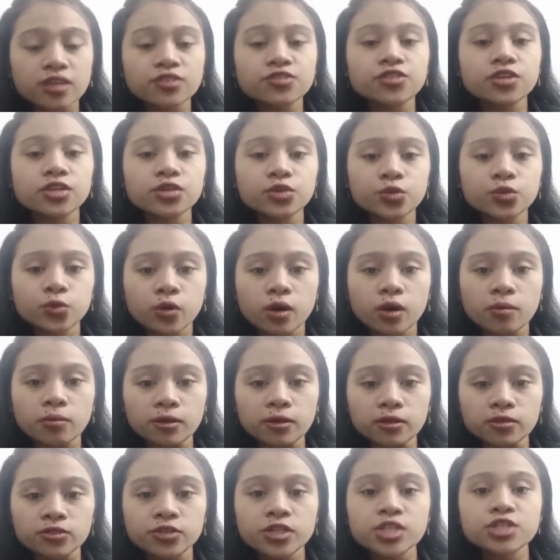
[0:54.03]
and
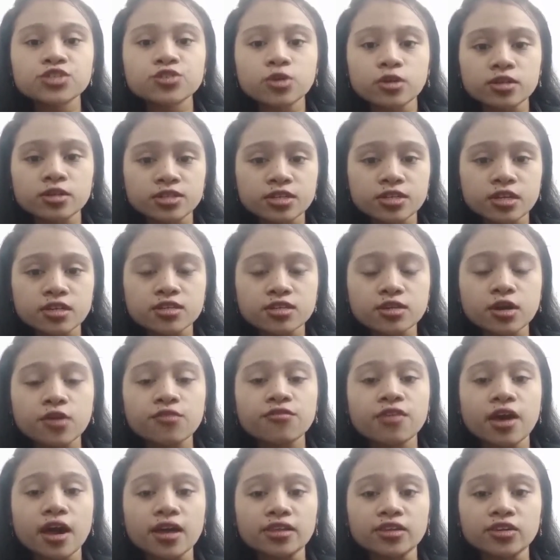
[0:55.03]
renewable resources
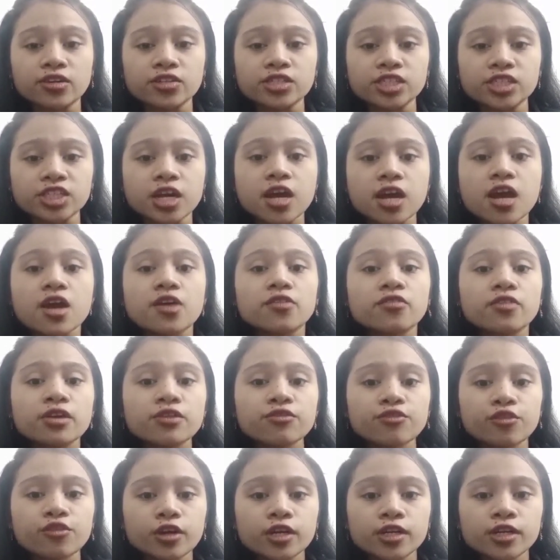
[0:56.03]
of energy
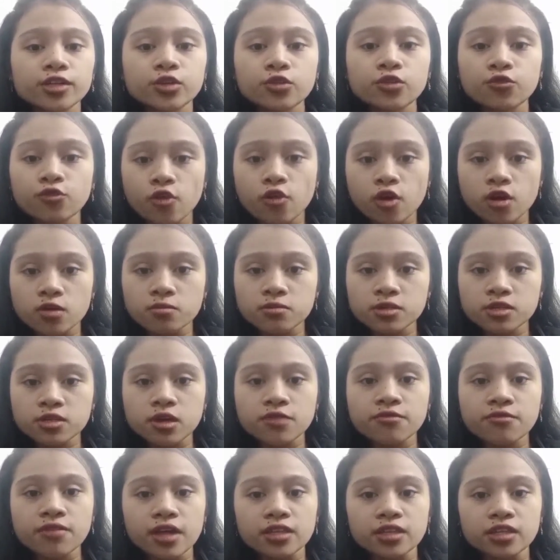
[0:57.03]
refer to forms
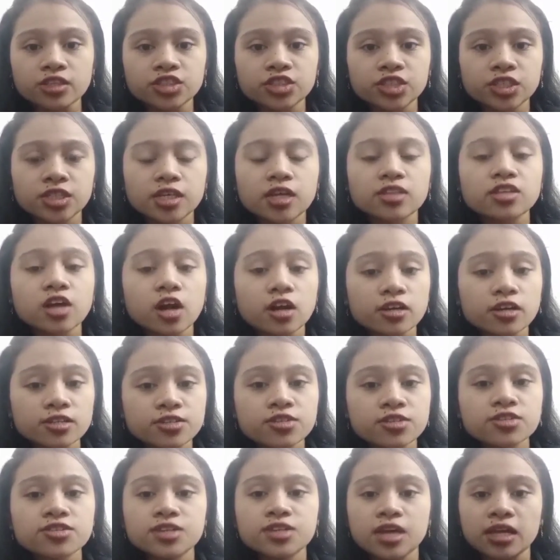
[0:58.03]
of energy that are
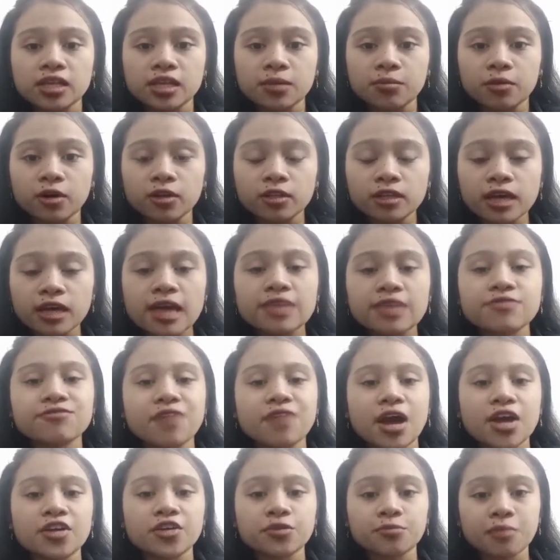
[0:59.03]
sustainable,
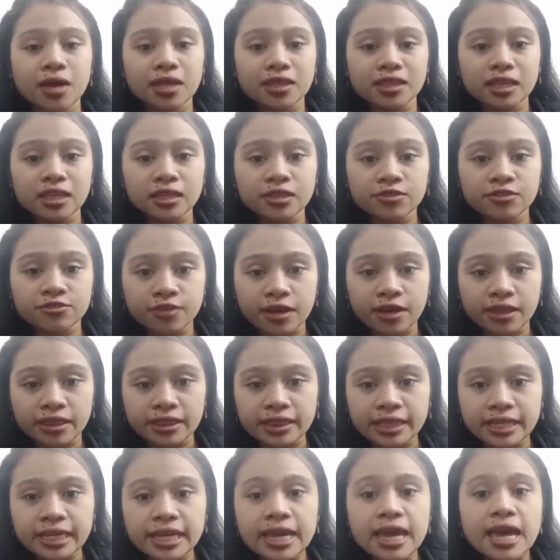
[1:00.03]
environmentally
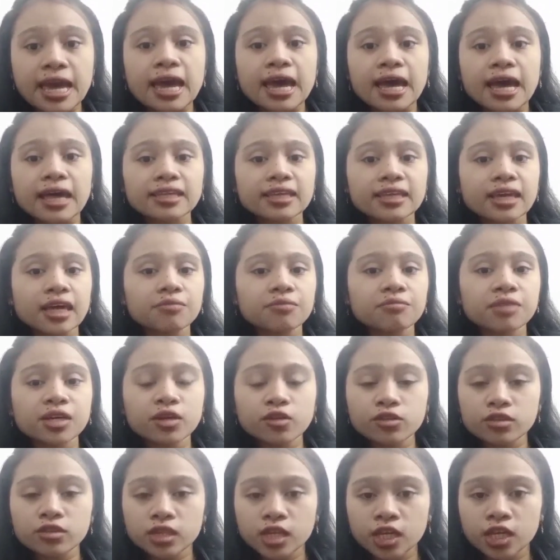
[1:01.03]
friendly, and can be
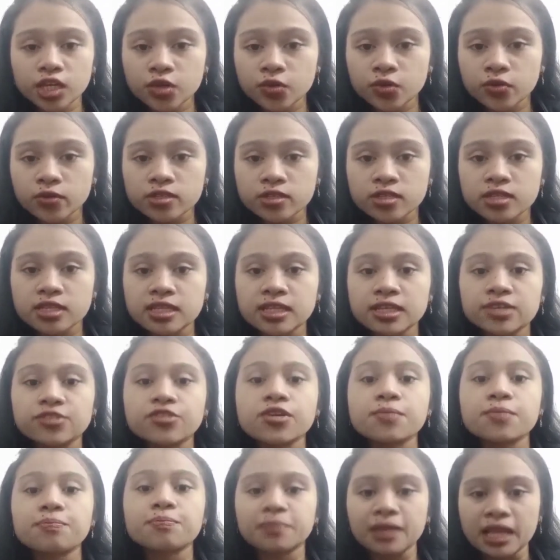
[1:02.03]
continuously
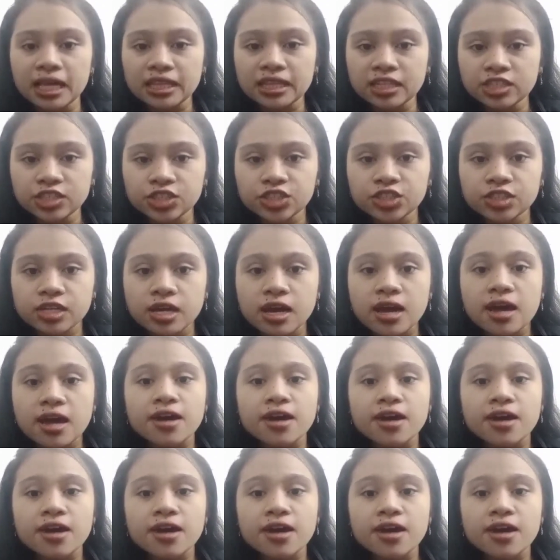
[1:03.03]
replenished.